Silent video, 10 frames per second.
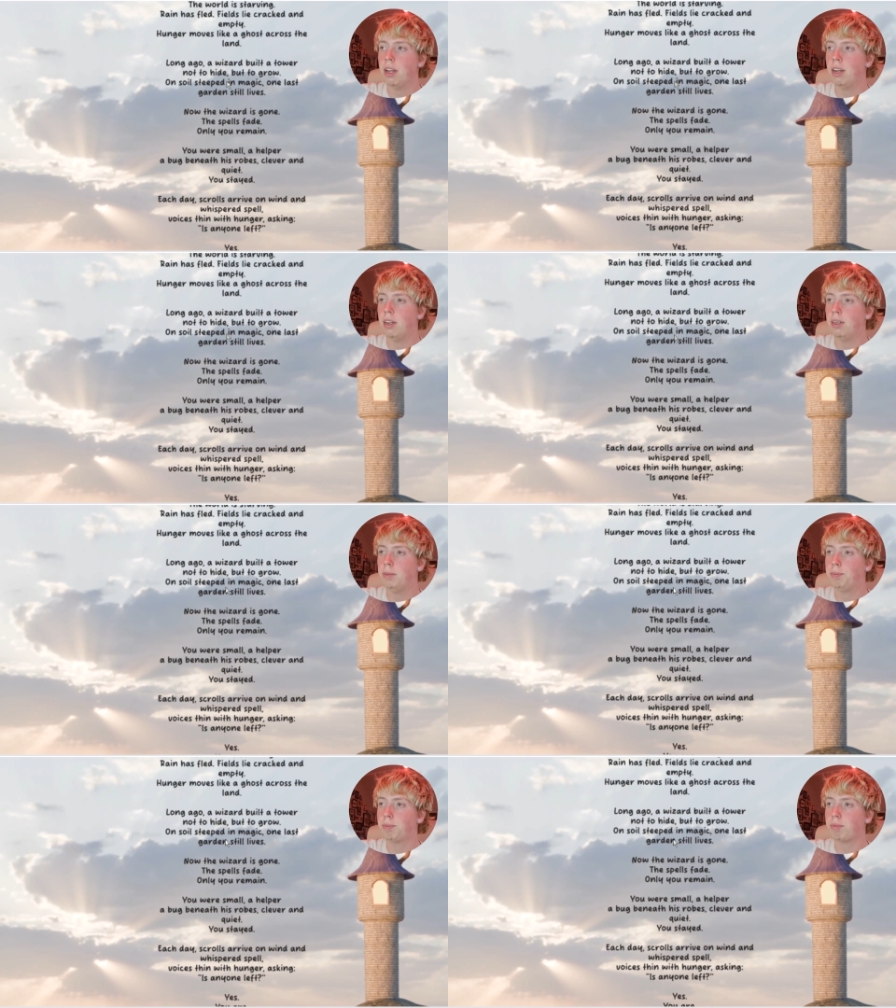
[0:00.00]

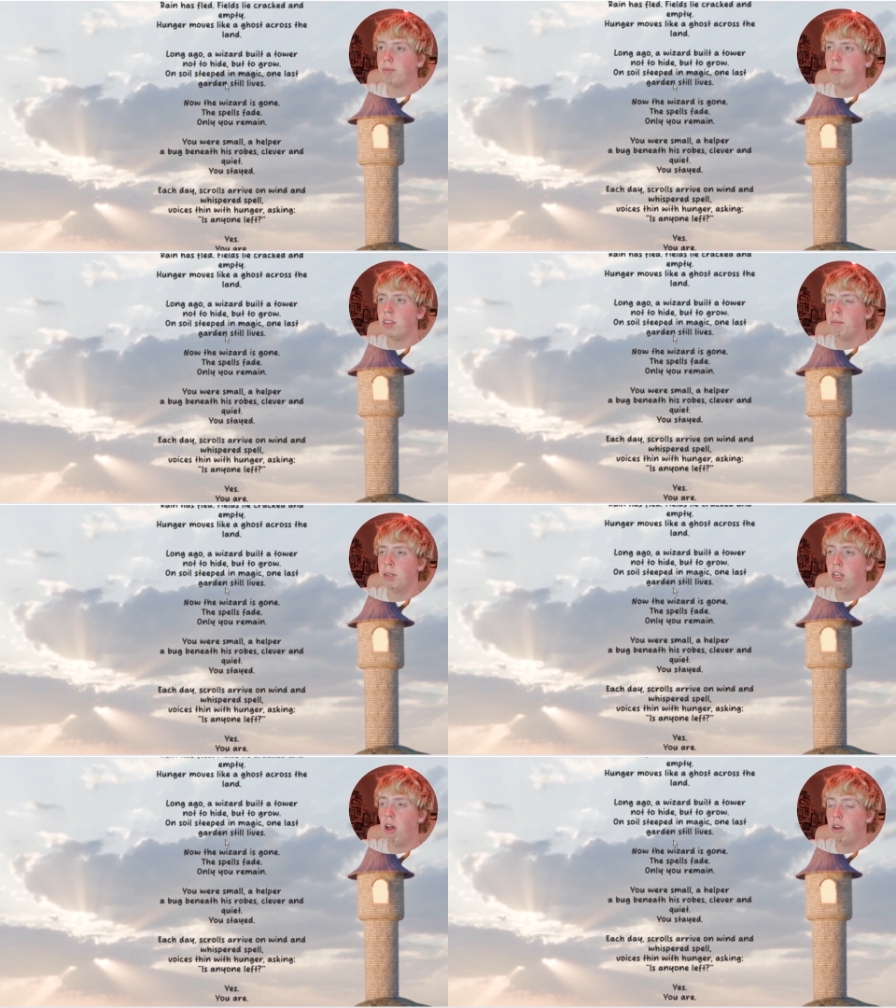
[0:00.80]

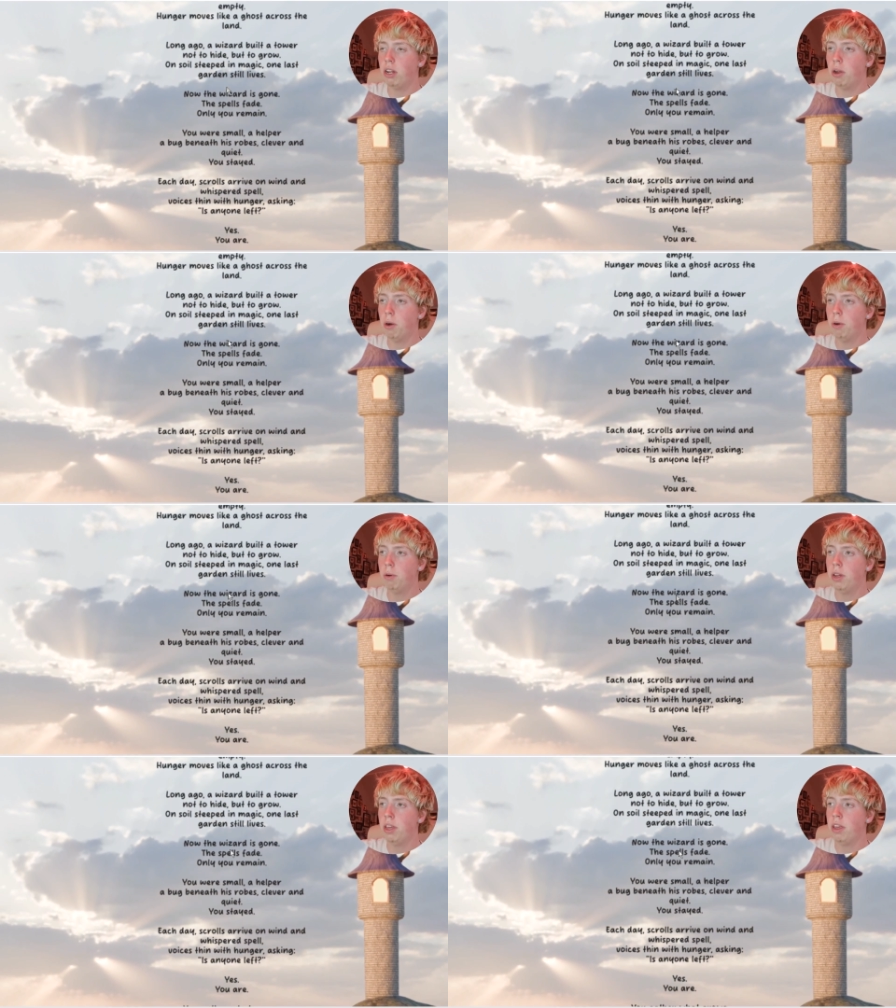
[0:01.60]
But long ago